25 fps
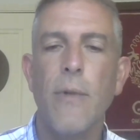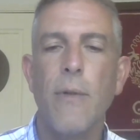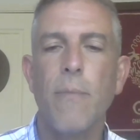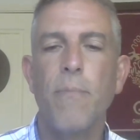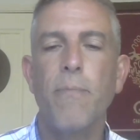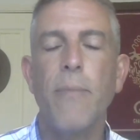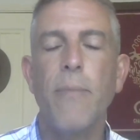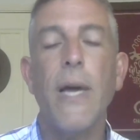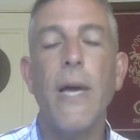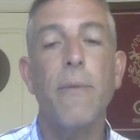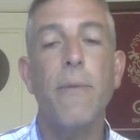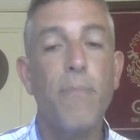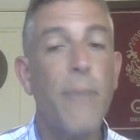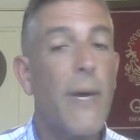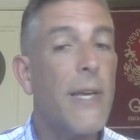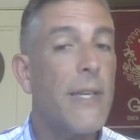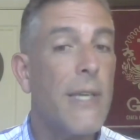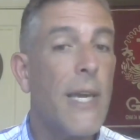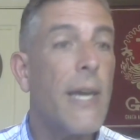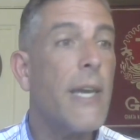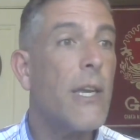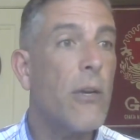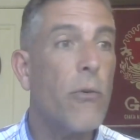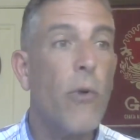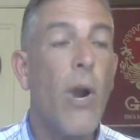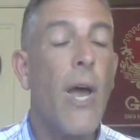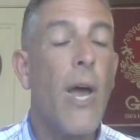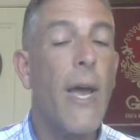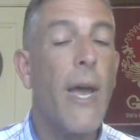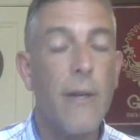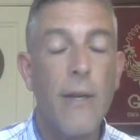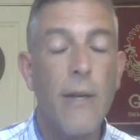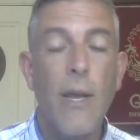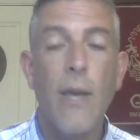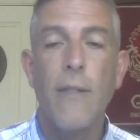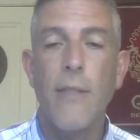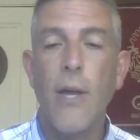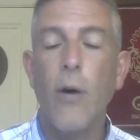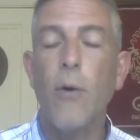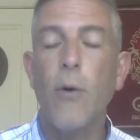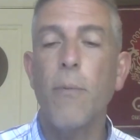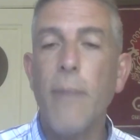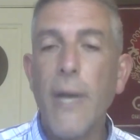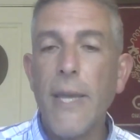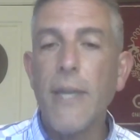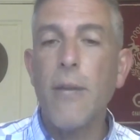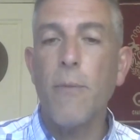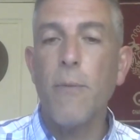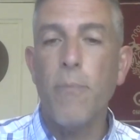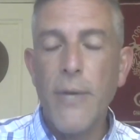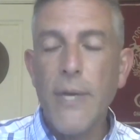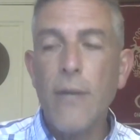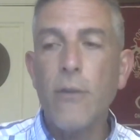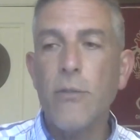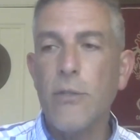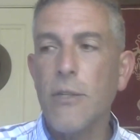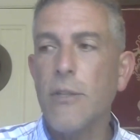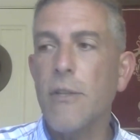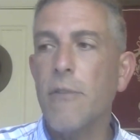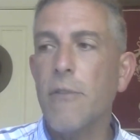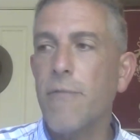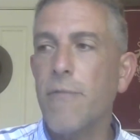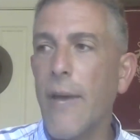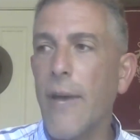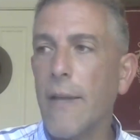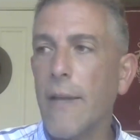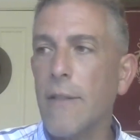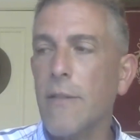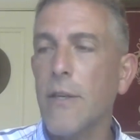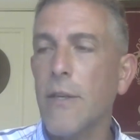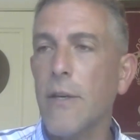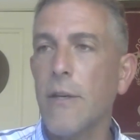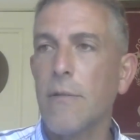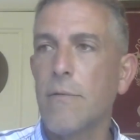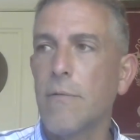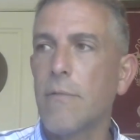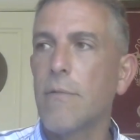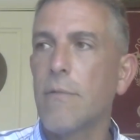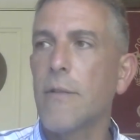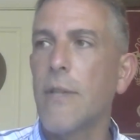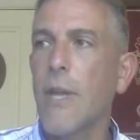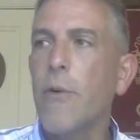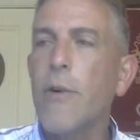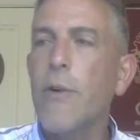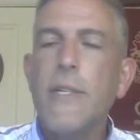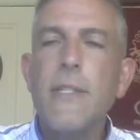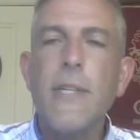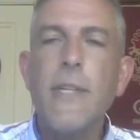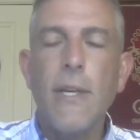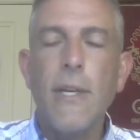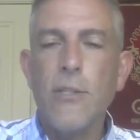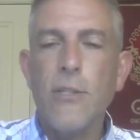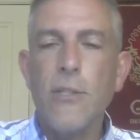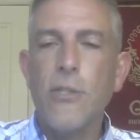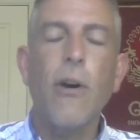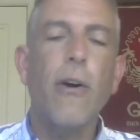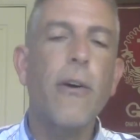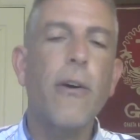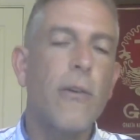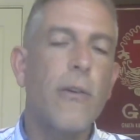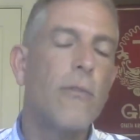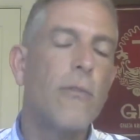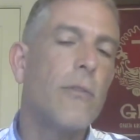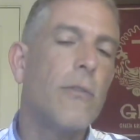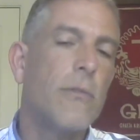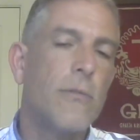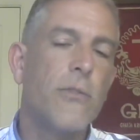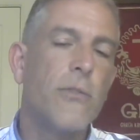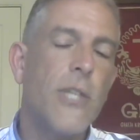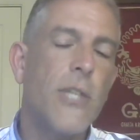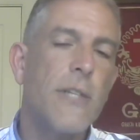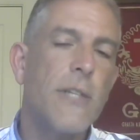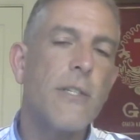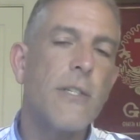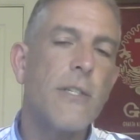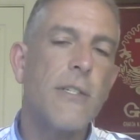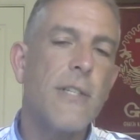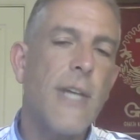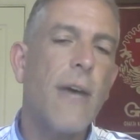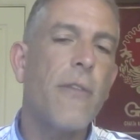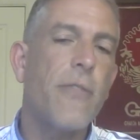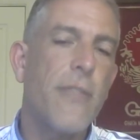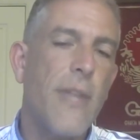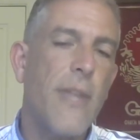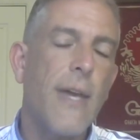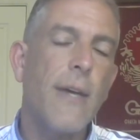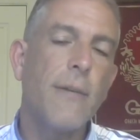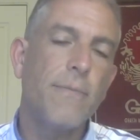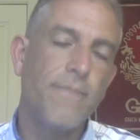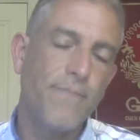But yeah, you're right. They'll make appeal to the fact that there is a historical Jesus out there.